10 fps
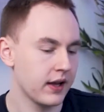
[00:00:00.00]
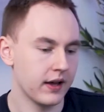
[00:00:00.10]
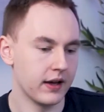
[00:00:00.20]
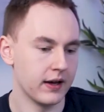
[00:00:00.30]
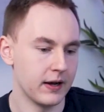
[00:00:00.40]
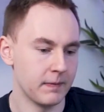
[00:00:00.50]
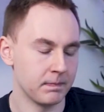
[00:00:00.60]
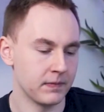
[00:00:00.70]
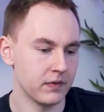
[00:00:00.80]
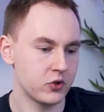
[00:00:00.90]

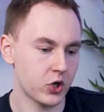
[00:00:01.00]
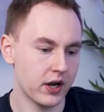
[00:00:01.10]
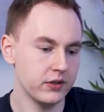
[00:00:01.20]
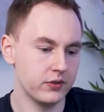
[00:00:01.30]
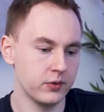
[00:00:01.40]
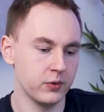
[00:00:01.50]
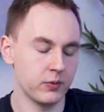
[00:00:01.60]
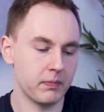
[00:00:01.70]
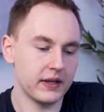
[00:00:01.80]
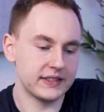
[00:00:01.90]
trying to
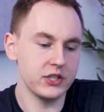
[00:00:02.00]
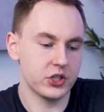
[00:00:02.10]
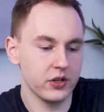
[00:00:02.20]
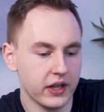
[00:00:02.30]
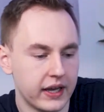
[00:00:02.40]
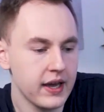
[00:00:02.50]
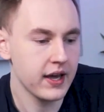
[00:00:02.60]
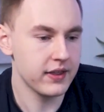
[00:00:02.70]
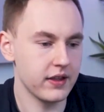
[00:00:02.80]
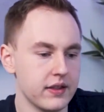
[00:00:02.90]
essentially like
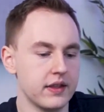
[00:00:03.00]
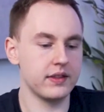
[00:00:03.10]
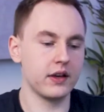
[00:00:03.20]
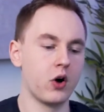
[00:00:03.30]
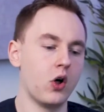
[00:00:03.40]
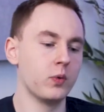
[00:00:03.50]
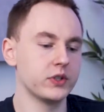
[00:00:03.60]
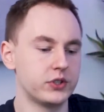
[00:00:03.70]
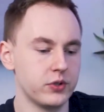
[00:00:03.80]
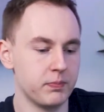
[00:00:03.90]
the goal
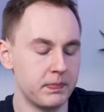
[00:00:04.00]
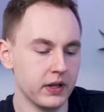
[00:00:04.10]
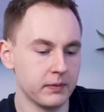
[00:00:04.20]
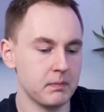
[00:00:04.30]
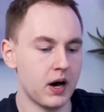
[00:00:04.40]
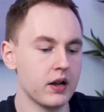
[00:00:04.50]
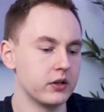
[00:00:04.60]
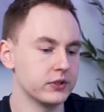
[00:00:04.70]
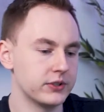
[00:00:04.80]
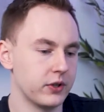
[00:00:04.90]
was to build
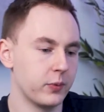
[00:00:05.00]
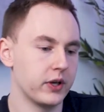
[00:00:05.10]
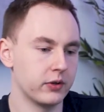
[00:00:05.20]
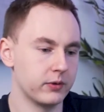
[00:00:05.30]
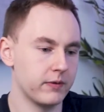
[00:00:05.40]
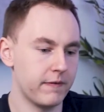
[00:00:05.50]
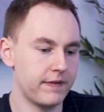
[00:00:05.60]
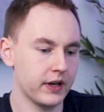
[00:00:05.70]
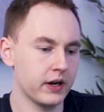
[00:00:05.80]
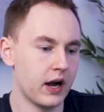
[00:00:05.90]
models so that we could
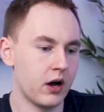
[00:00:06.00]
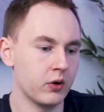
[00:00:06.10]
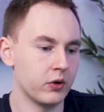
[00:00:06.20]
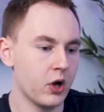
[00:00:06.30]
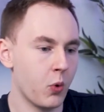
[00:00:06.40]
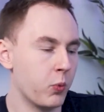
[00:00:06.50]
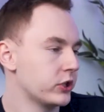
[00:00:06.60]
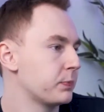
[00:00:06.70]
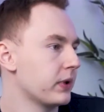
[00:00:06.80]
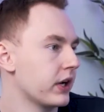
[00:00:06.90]
figure out
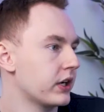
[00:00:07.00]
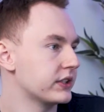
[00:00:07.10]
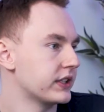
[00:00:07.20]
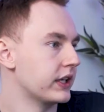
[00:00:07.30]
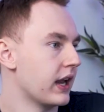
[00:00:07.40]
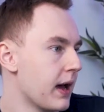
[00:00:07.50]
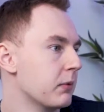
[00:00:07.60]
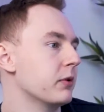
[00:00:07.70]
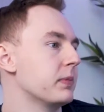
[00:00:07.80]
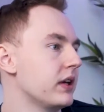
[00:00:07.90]
which players in
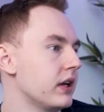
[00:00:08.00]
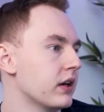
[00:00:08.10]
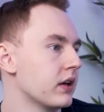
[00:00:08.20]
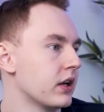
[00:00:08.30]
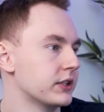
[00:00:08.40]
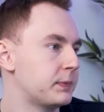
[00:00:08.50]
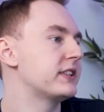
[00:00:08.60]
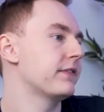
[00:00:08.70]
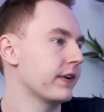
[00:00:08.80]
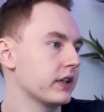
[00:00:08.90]
MLB,
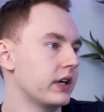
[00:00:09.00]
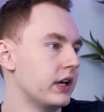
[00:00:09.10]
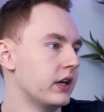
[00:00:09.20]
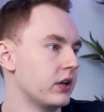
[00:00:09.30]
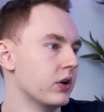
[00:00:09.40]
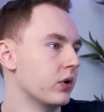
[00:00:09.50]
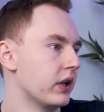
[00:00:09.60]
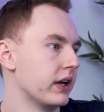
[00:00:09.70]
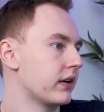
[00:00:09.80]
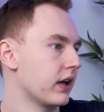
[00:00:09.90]
specifically,
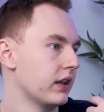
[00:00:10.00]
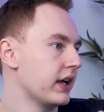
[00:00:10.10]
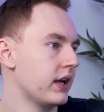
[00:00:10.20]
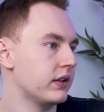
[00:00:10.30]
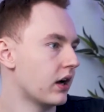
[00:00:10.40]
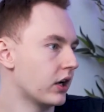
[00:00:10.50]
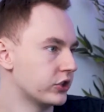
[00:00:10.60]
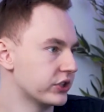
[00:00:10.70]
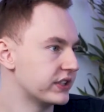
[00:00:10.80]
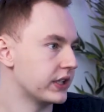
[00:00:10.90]
like a late
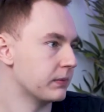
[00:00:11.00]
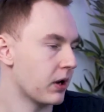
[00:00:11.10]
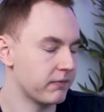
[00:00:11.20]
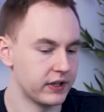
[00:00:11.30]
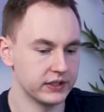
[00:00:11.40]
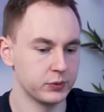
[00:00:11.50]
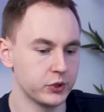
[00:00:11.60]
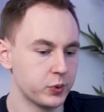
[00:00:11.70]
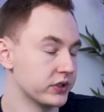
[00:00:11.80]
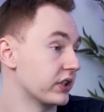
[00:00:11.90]
Dodgers team, obviously,
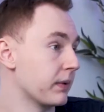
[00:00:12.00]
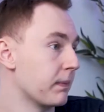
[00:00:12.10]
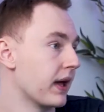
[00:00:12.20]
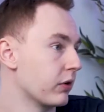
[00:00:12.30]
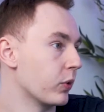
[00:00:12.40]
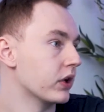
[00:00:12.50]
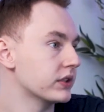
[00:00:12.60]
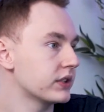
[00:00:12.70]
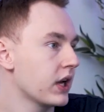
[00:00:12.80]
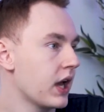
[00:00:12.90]
which ones are the better
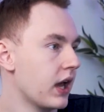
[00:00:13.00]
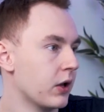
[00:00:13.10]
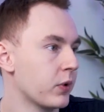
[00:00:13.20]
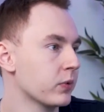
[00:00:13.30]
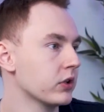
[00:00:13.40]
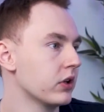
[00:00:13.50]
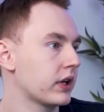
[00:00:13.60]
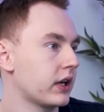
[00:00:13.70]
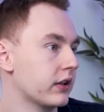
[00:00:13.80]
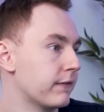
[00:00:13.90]
ones. Mm-hmm. And we were
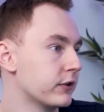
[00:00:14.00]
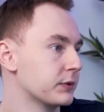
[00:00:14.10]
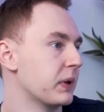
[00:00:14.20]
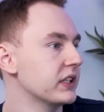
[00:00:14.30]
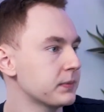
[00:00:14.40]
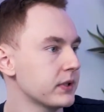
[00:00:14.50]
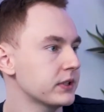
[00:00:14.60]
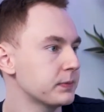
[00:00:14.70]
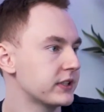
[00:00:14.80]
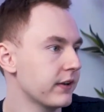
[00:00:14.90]
looking at the first baseman
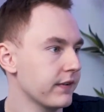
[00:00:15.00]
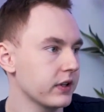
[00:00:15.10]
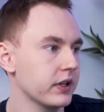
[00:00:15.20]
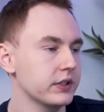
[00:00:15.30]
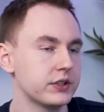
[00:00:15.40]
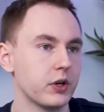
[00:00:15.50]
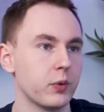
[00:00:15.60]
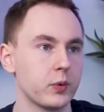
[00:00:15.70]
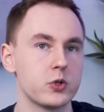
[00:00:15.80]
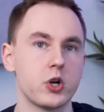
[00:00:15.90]
specifically, so we
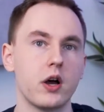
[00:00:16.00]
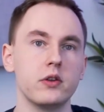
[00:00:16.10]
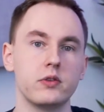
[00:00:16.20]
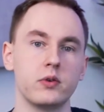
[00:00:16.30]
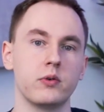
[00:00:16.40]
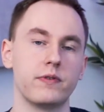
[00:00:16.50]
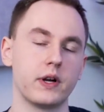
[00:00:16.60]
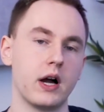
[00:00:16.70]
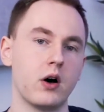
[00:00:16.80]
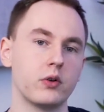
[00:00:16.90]
were trying to
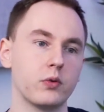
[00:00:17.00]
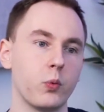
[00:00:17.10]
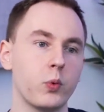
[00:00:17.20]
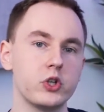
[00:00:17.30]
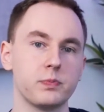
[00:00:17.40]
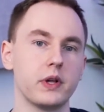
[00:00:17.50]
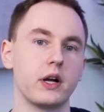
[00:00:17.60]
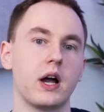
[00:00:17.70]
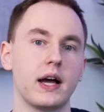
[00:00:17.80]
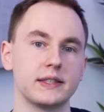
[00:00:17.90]
figure out which
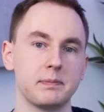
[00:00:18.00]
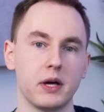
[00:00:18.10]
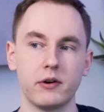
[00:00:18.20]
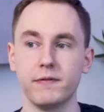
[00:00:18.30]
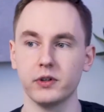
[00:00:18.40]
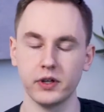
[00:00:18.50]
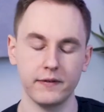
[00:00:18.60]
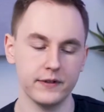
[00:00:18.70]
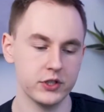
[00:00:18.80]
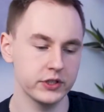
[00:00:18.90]
player has a better fielding
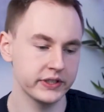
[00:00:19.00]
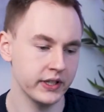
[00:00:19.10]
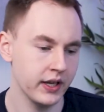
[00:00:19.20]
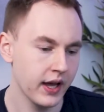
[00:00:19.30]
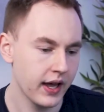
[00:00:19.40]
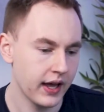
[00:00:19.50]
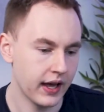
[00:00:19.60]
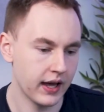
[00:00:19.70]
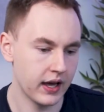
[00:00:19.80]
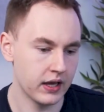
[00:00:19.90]
efficiency.
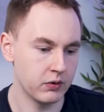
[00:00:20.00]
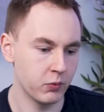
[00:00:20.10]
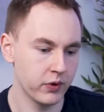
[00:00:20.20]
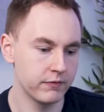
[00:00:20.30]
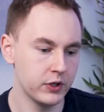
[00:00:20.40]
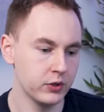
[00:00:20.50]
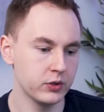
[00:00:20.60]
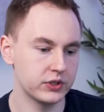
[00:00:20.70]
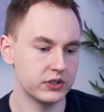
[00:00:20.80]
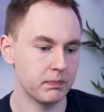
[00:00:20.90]
And we've
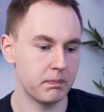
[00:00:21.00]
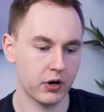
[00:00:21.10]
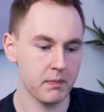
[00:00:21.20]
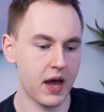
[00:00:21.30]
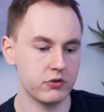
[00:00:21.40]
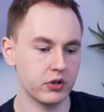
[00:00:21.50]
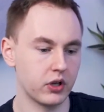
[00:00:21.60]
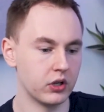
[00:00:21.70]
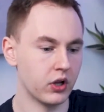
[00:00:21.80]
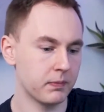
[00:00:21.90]
used parametric
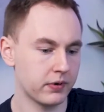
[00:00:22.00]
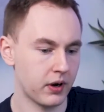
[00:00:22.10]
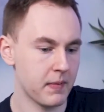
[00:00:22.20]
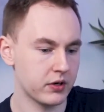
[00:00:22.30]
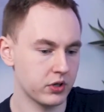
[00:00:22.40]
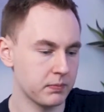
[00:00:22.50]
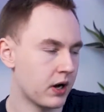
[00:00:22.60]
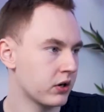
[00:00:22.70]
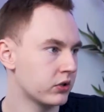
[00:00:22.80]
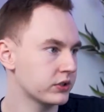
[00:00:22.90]
and non-parametric
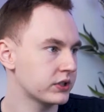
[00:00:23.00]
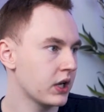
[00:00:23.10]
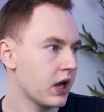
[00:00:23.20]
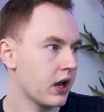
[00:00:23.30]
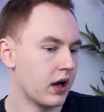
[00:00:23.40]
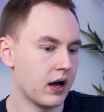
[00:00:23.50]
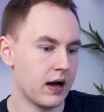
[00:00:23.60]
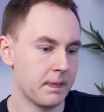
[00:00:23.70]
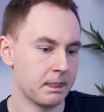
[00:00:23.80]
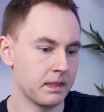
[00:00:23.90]
models.
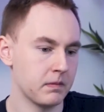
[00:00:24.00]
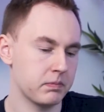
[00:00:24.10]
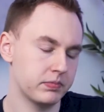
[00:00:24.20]
Mm-hmm.